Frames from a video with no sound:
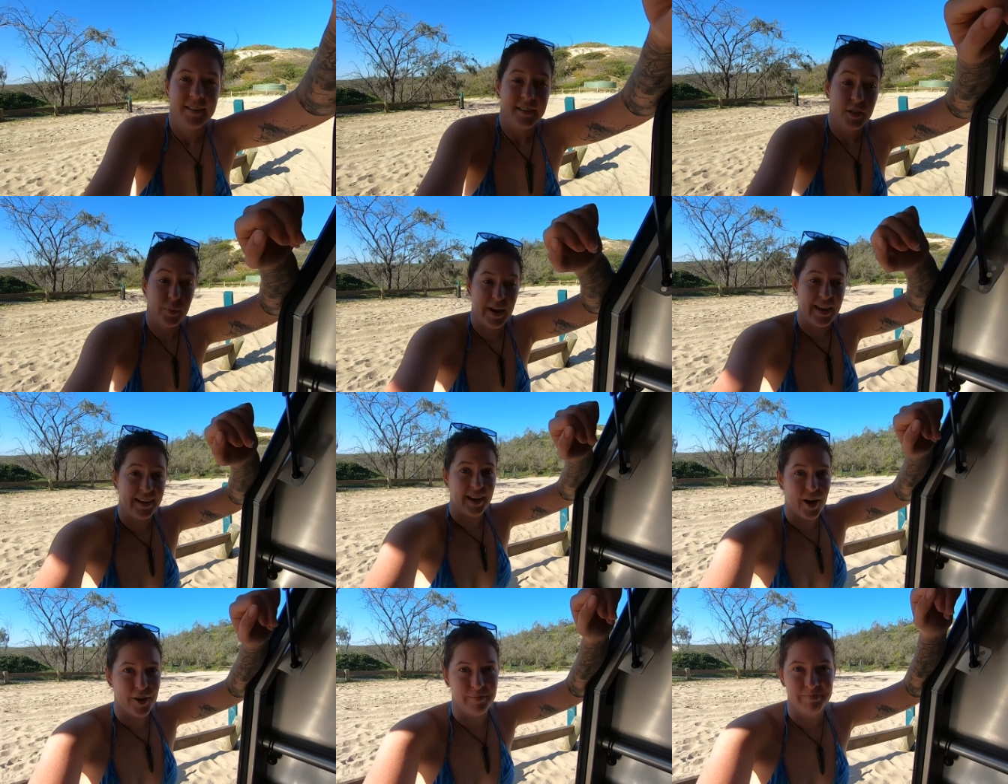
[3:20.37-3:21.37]
So we're heading
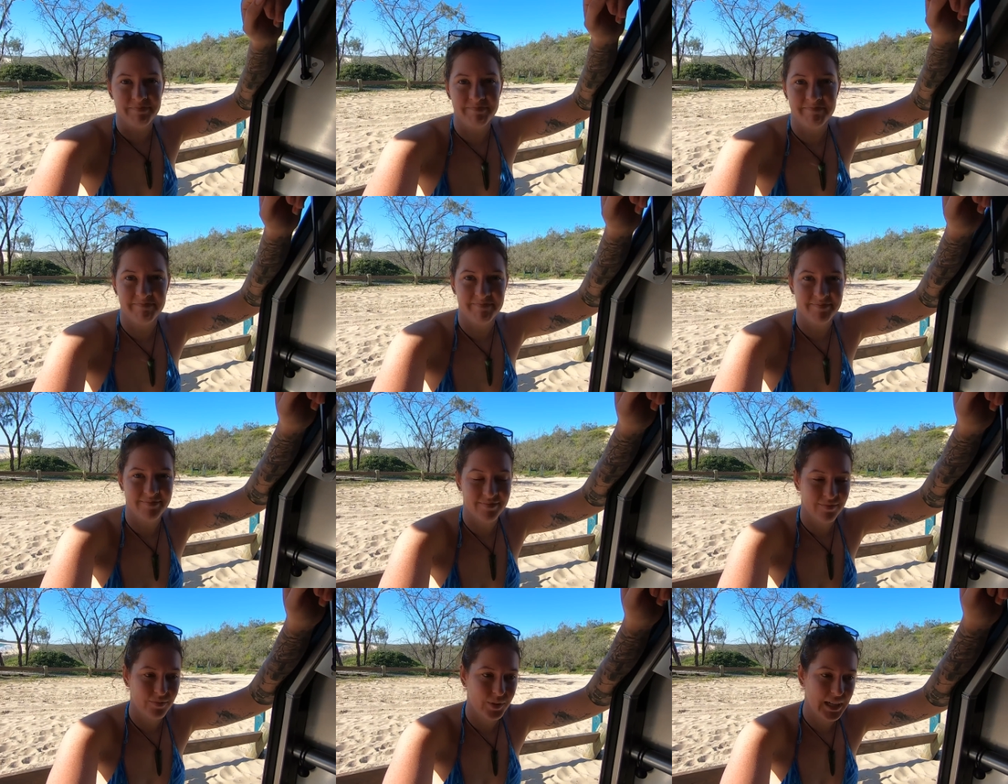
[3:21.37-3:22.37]
home.
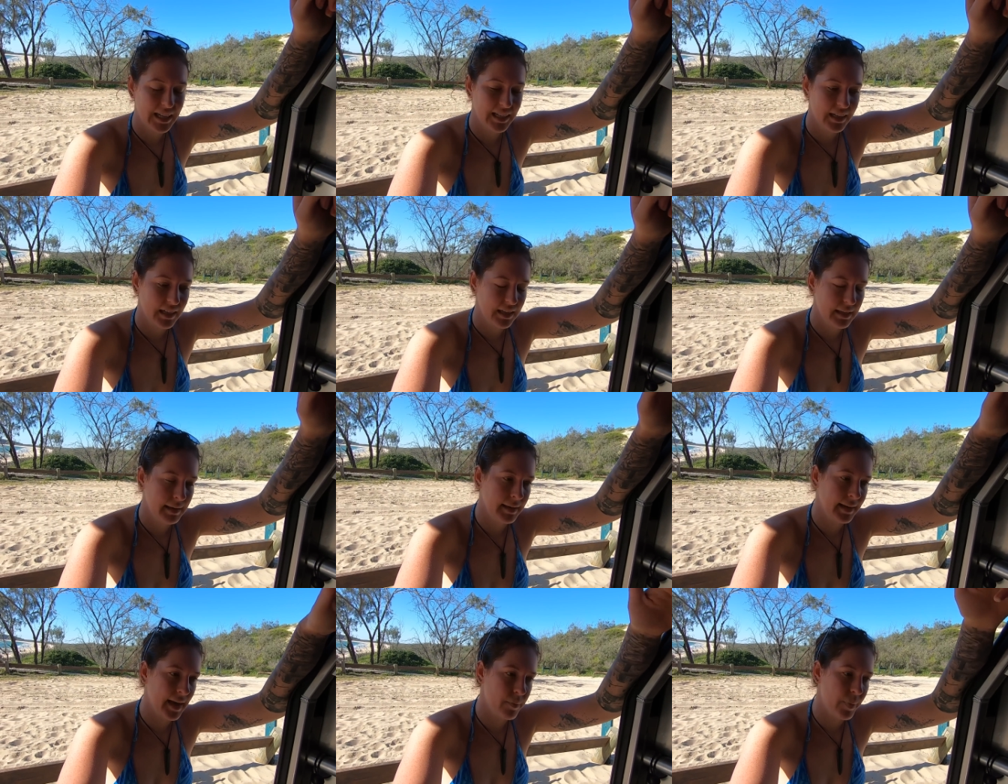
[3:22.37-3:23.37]
We need
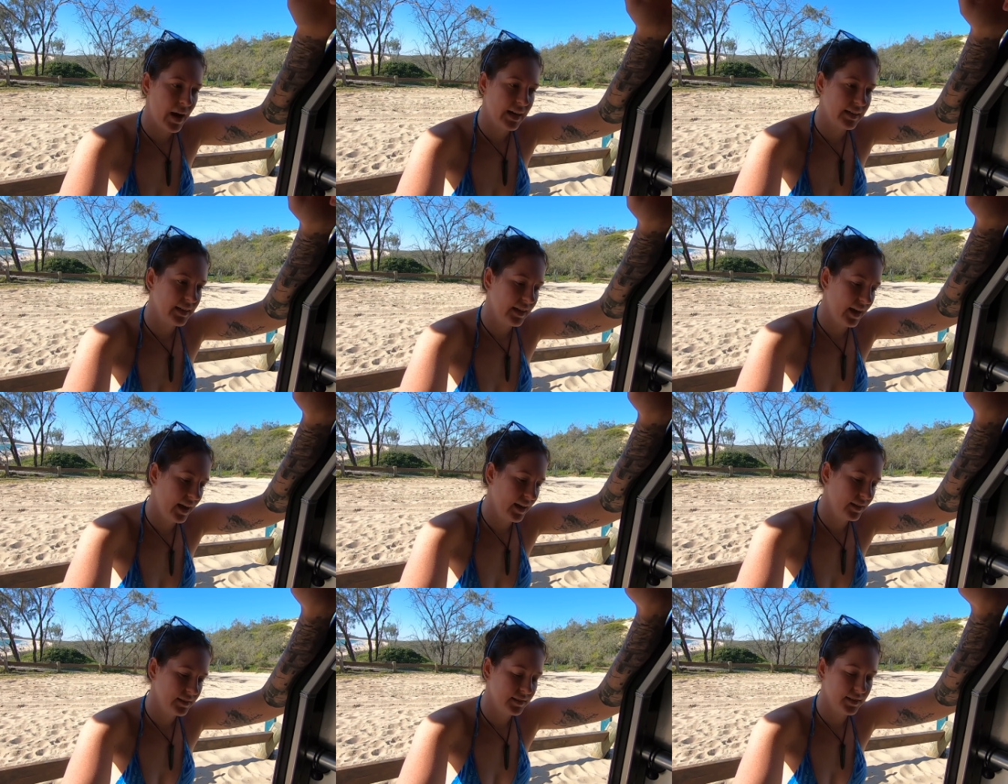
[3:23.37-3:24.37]
to get back
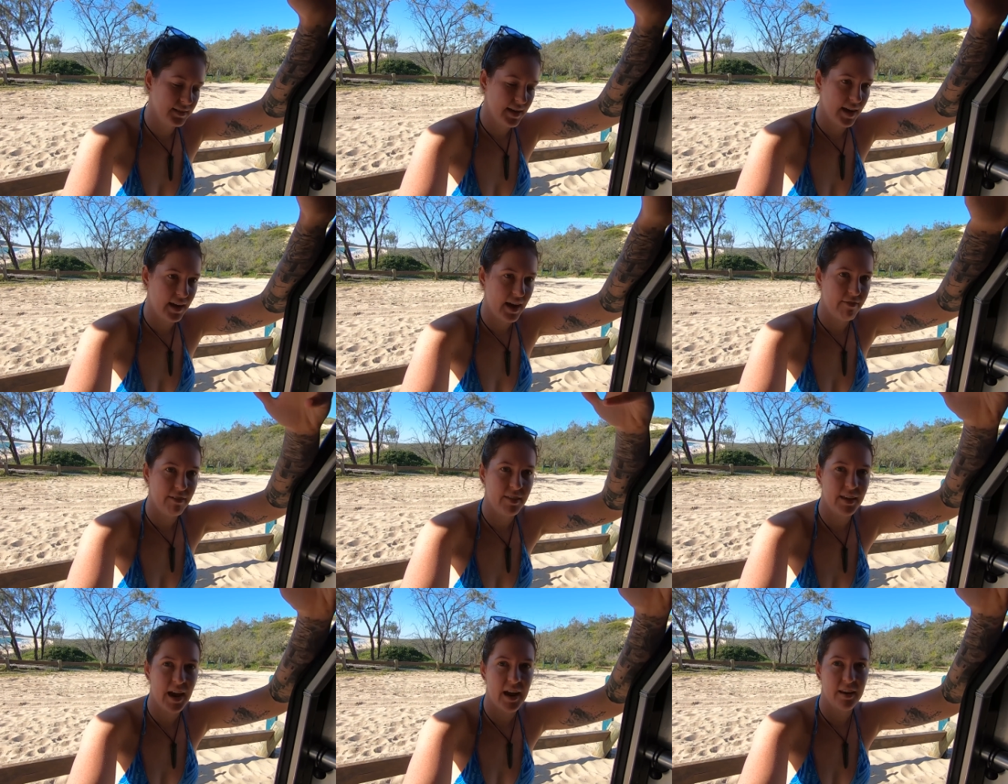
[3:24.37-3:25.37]
and take
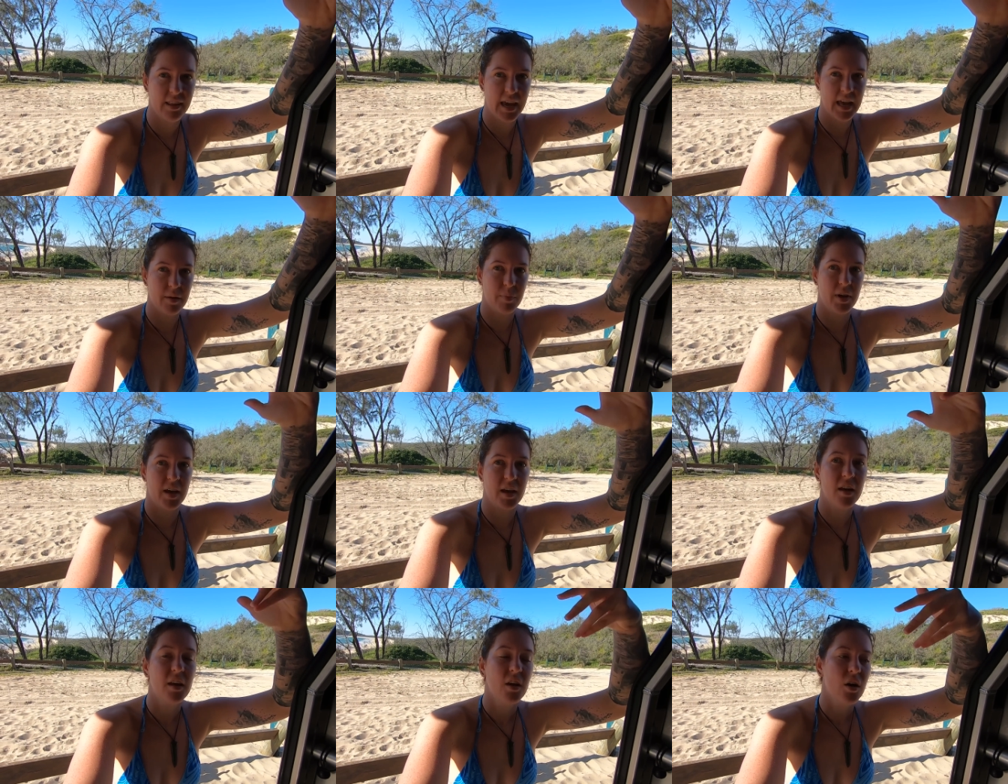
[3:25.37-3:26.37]
everything out of the canopy,
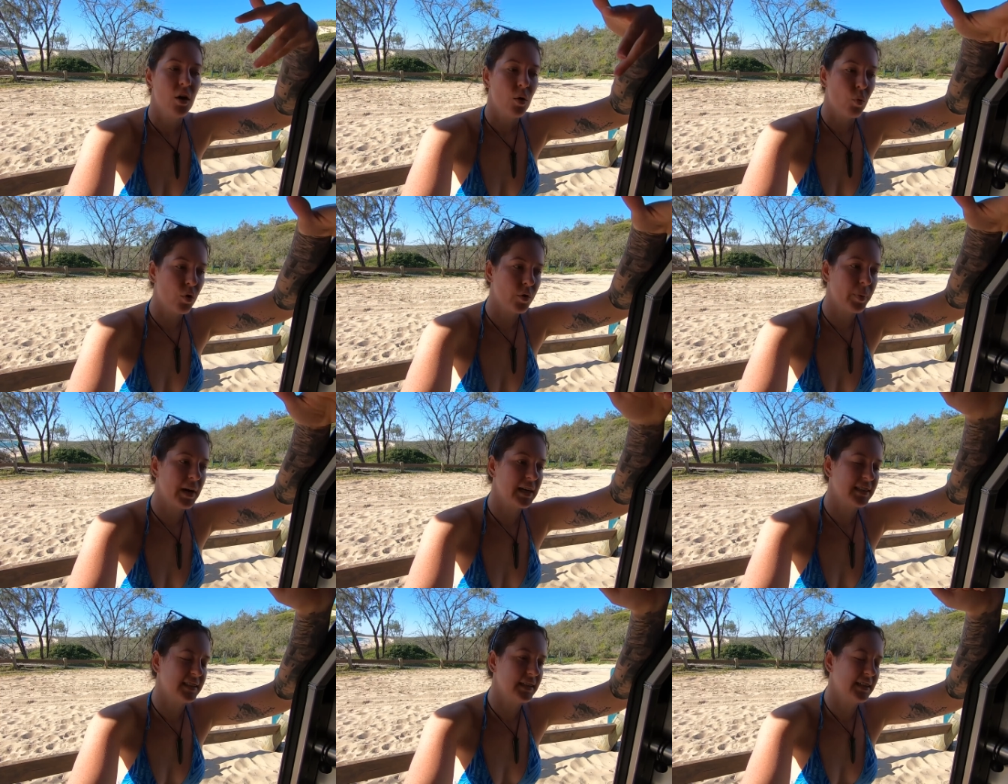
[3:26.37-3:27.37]
water
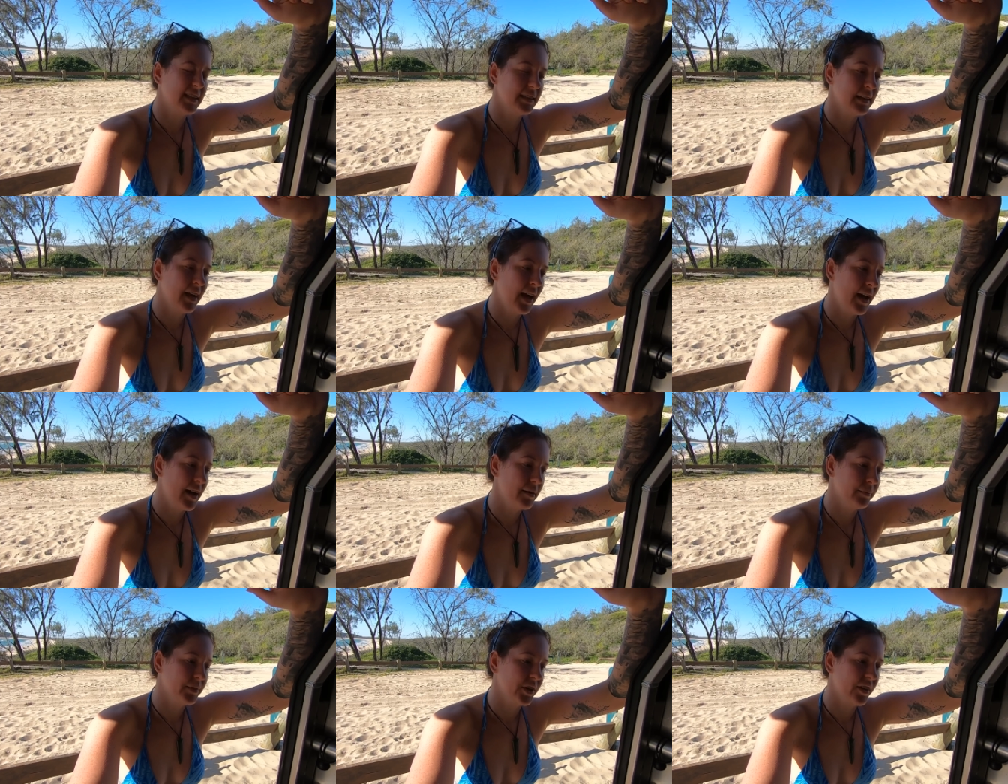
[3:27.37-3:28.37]
blast it
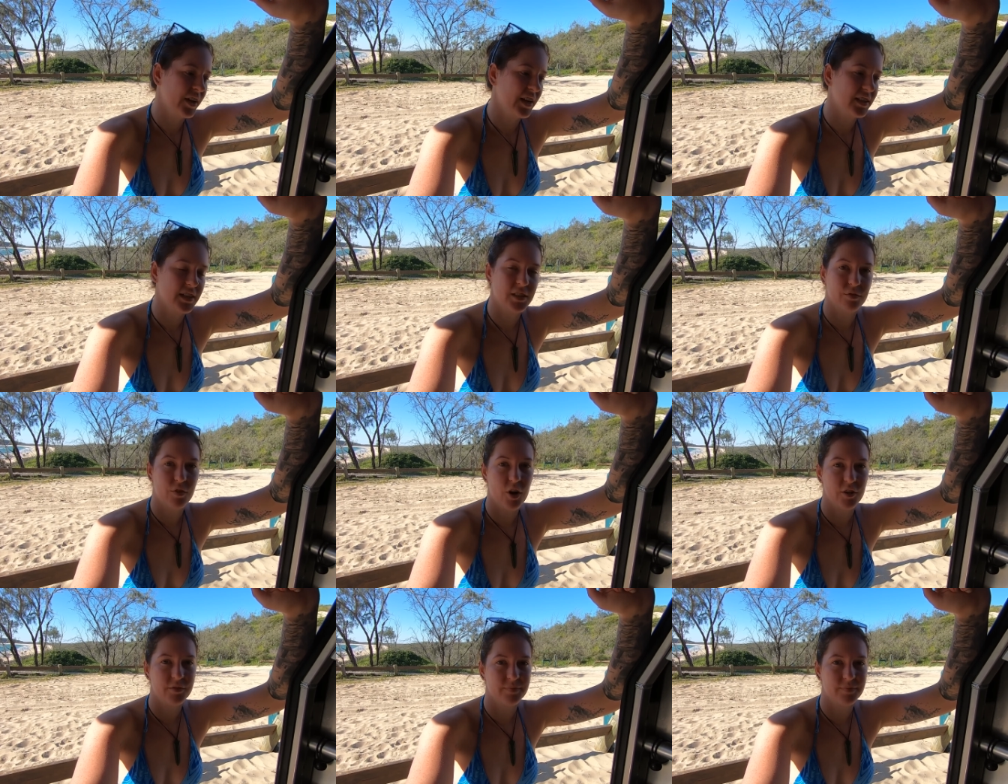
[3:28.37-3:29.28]
so that it doesn't rot.